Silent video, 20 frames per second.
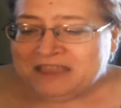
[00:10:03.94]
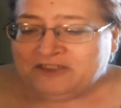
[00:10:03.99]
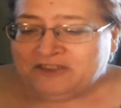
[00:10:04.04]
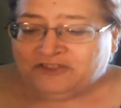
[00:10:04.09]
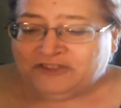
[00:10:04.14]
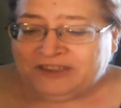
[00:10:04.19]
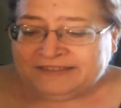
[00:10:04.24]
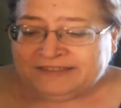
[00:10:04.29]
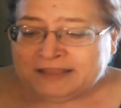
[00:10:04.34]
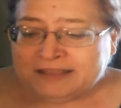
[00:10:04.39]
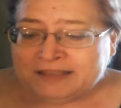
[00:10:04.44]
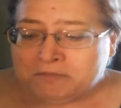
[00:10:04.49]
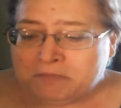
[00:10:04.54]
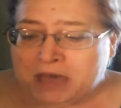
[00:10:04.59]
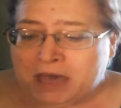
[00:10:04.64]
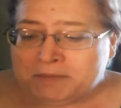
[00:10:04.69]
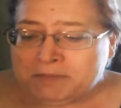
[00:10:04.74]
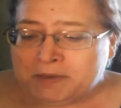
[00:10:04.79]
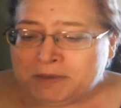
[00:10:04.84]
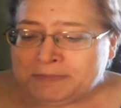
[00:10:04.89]
She's the
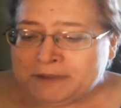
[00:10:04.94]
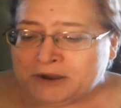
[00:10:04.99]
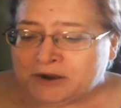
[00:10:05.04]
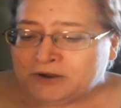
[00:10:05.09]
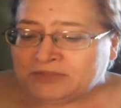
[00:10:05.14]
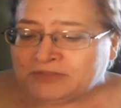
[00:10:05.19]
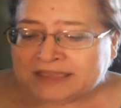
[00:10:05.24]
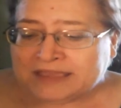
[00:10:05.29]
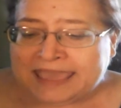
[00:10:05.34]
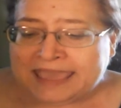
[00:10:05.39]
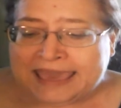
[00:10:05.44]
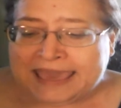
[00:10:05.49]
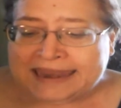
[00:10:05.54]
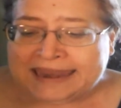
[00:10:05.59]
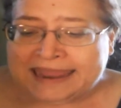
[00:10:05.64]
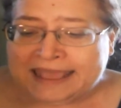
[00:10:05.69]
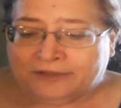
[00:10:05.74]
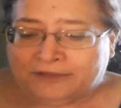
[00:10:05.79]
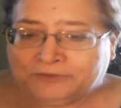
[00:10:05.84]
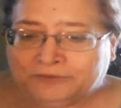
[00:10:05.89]
mama bear of the cat
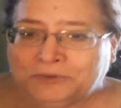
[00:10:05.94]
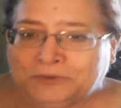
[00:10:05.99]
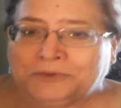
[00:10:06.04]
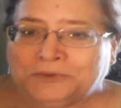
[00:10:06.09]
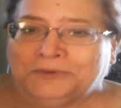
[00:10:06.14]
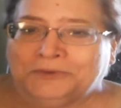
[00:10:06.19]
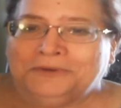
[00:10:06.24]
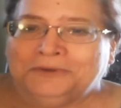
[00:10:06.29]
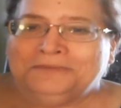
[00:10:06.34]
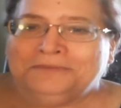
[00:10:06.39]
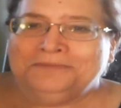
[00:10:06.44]
household.